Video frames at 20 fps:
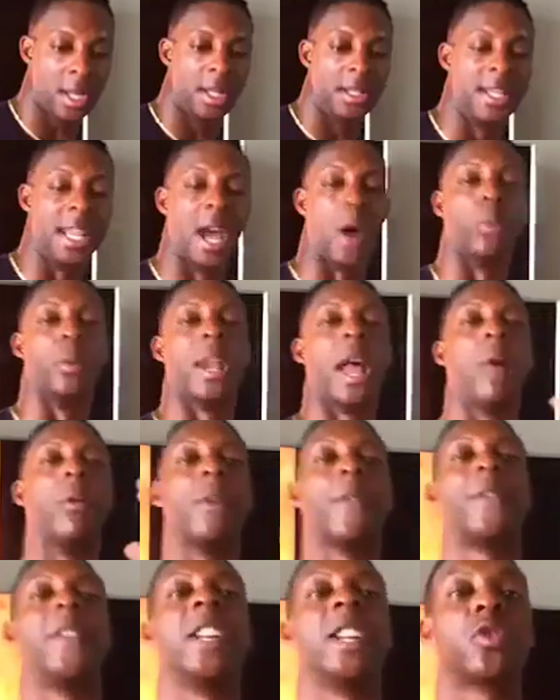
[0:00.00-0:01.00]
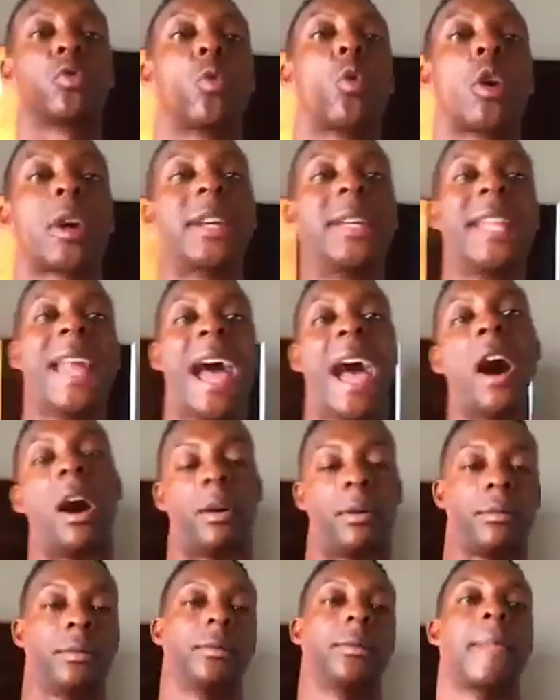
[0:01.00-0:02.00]
Now, when I would finish working
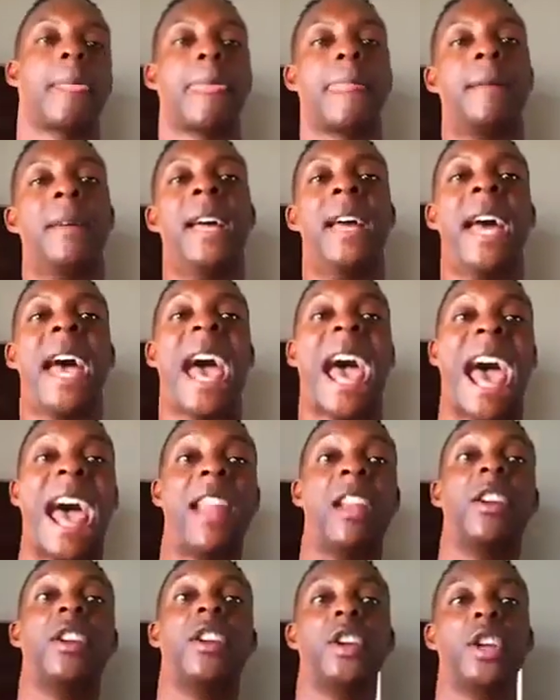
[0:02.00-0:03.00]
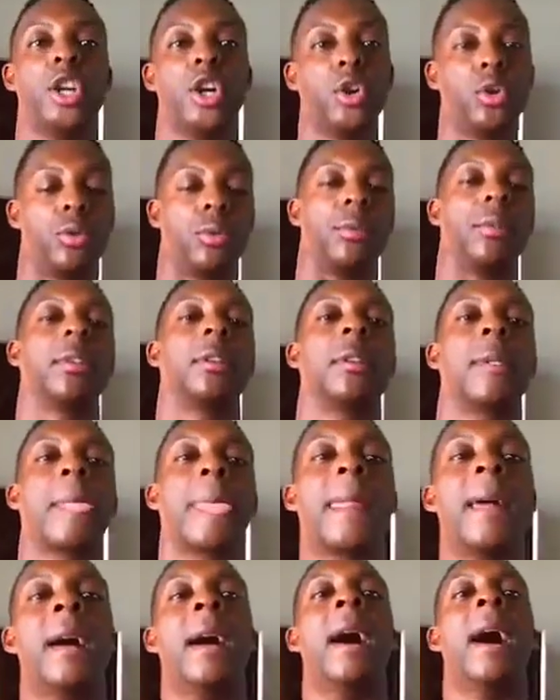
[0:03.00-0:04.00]
out at noon,
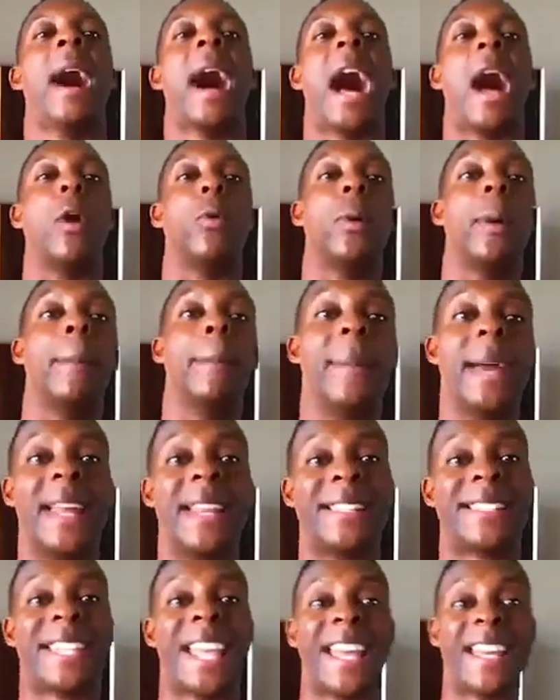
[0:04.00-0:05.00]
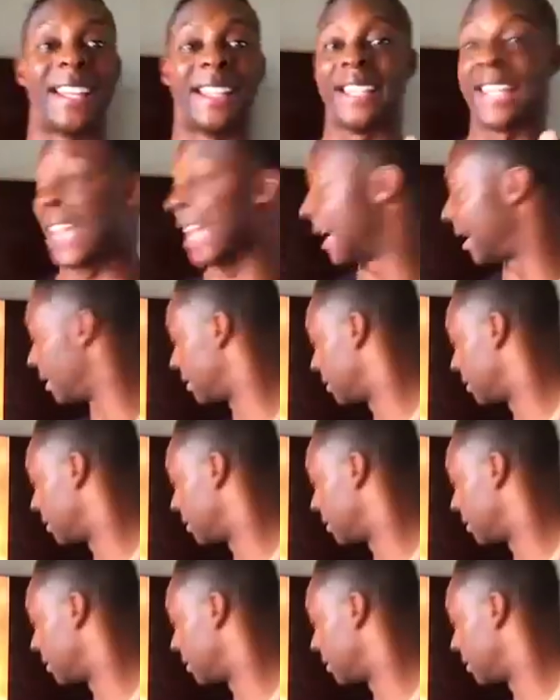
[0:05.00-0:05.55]
I would meditate again.